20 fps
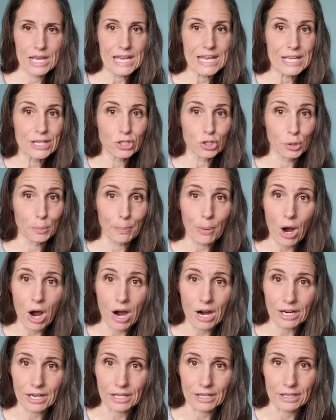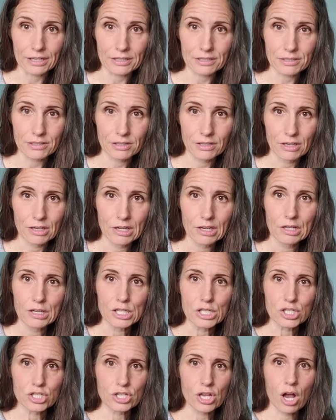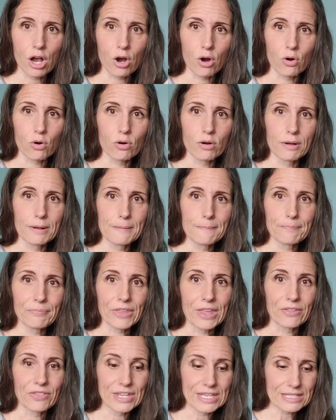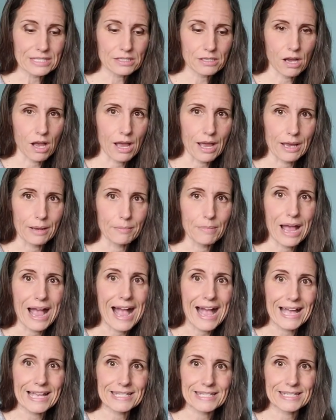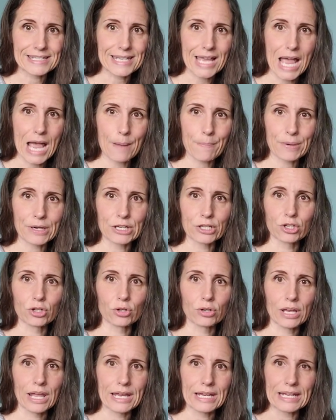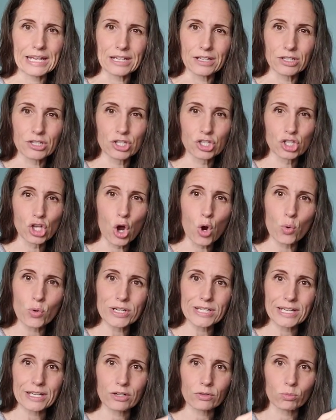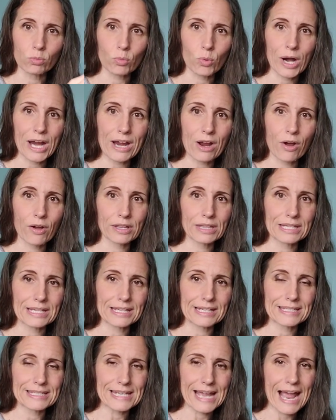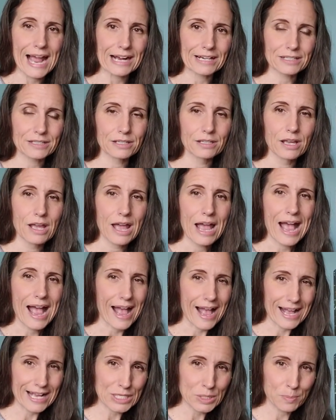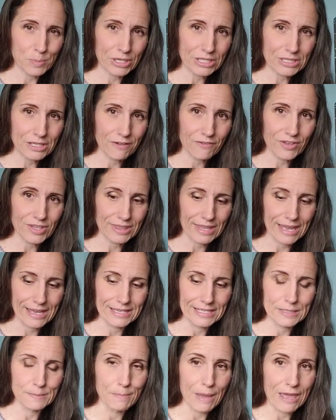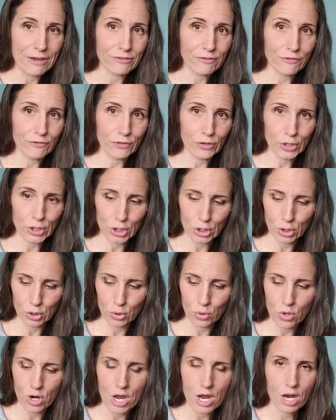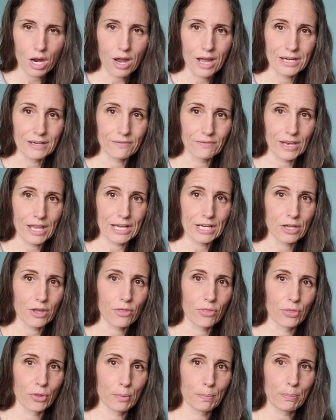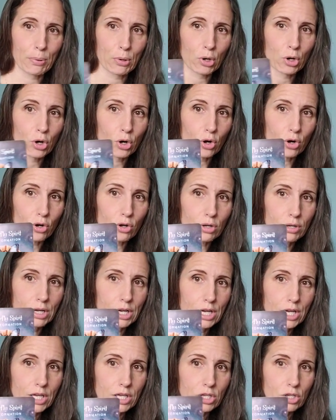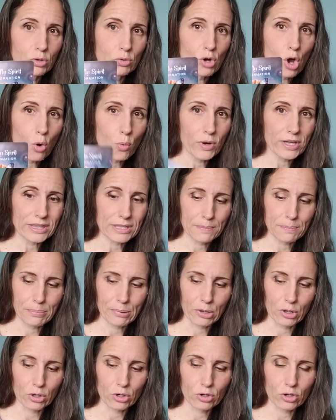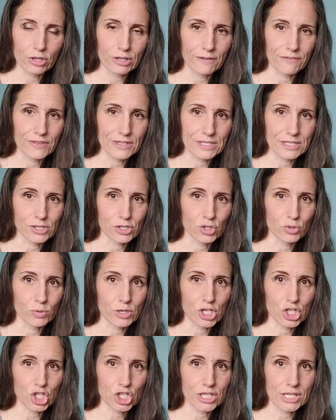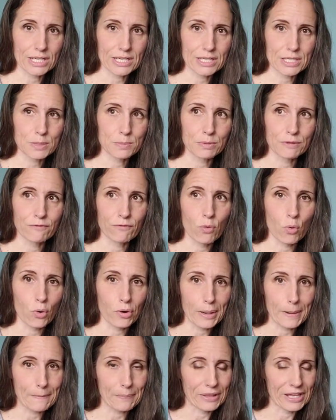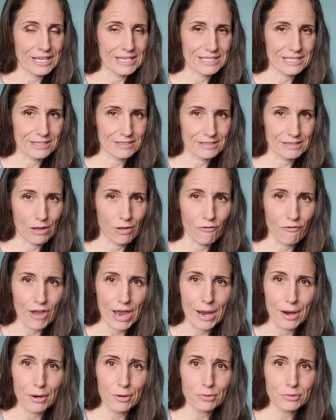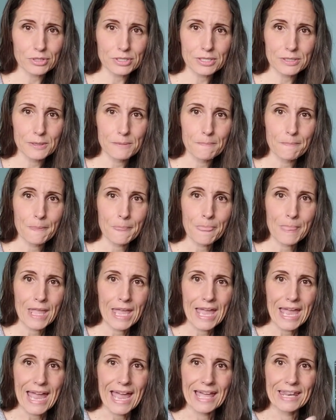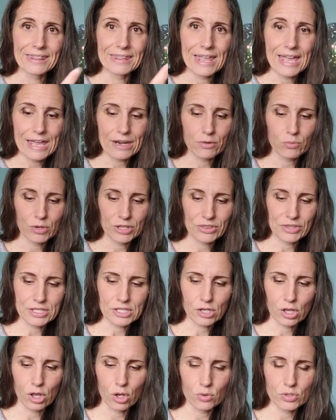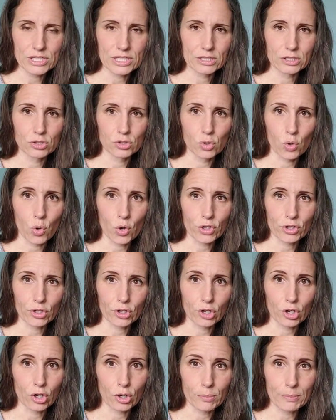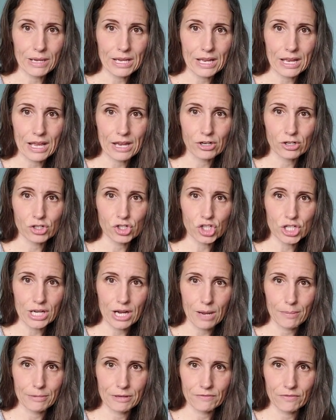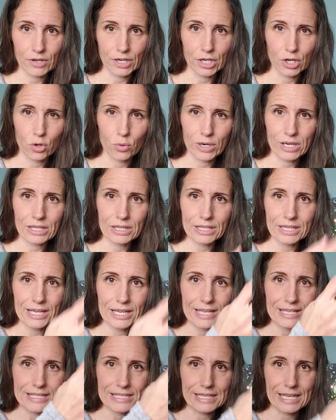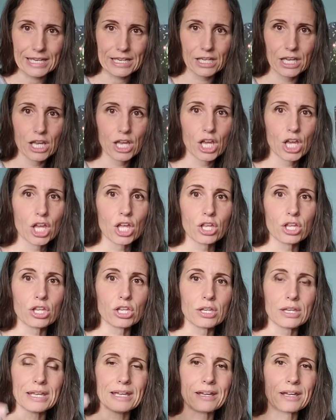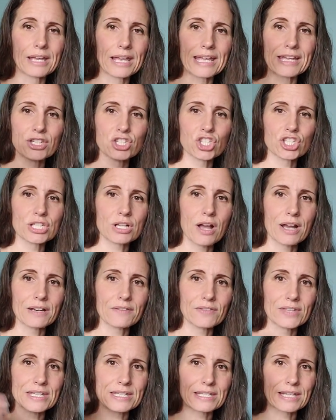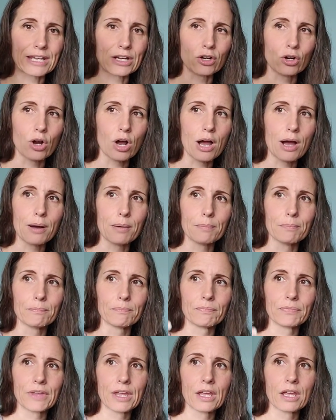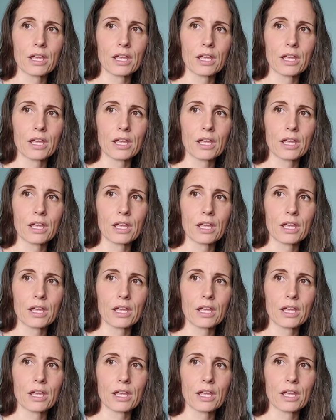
in your pocket. So, this time as it's happening, you're like zoned in right on the exact aspect of it that is meant for you, kind of like the pearl. You know what the pearl of the situation is before it plays itself out. And then with this closing the door and the hermit energy coming very quickly, it's like it's just kind of this like um